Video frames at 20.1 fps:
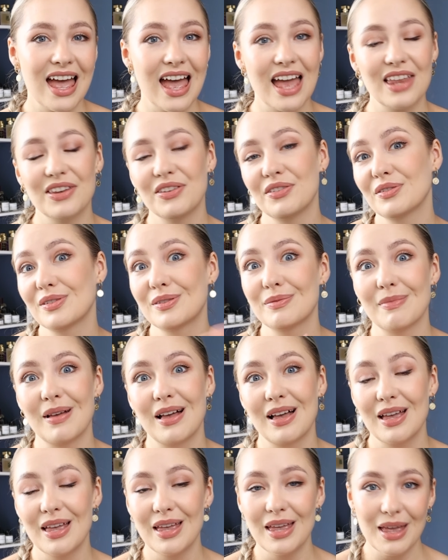and you'll
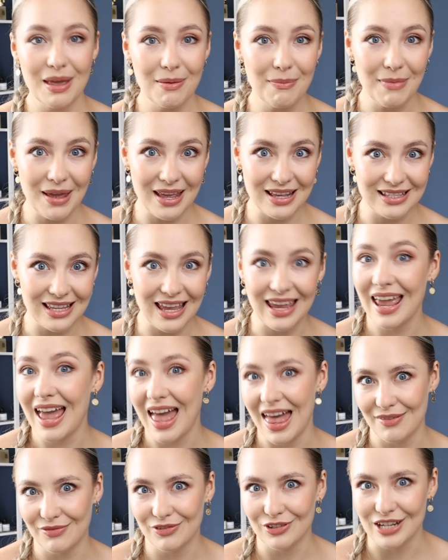smell amazing
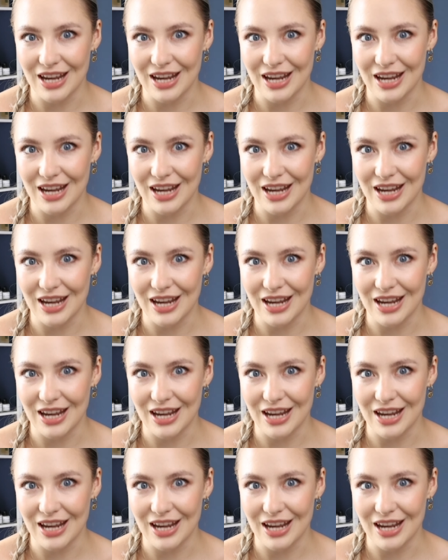every